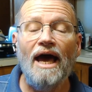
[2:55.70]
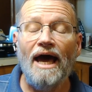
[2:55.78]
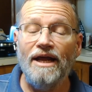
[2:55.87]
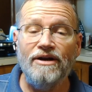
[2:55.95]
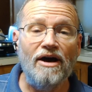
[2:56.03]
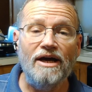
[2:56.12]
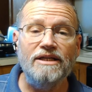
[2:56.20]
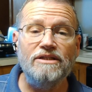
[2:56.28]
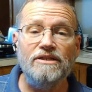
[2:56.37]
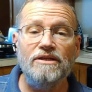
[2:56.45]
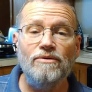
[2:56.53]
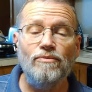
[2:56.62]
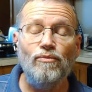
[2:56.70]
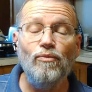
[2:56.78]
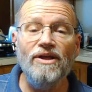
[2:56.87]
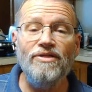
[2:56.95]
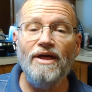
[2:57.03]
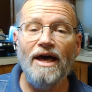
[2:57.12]
at night
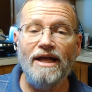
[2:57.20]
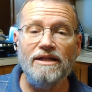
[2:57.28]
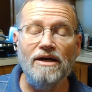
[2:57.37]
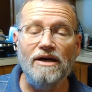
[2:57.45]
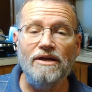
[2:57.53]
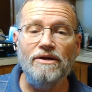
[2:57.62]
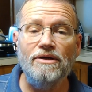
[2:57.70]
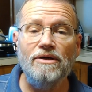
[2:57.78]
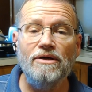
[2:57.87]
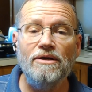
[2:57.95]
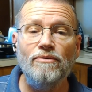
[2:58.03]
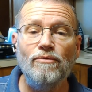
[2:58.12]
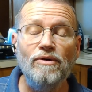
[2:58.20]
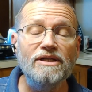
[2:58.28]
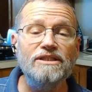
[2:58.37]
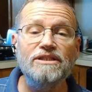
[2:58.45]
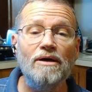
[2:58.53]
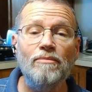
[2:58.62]
with that gun,
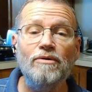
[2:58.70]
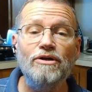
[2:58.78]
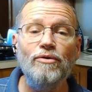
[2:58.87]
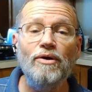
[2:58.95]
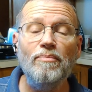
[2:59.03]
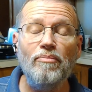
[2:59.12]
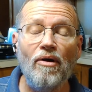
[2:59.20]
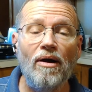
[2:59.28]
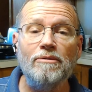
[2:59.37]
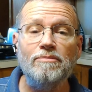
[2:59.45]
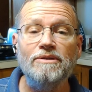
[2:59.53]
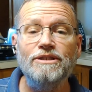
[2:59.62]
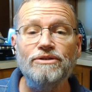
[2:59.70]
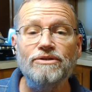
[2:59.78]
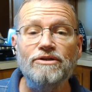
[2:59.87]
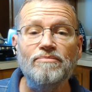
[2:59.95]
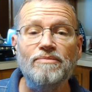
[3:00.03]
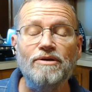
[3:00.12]
with someone who he probably
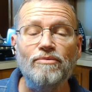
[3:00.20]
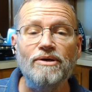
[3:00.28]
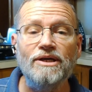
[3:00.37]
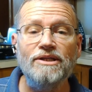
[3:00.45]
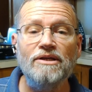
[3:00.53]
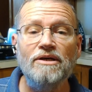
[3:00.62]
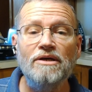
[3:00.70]
shouldn't have been with,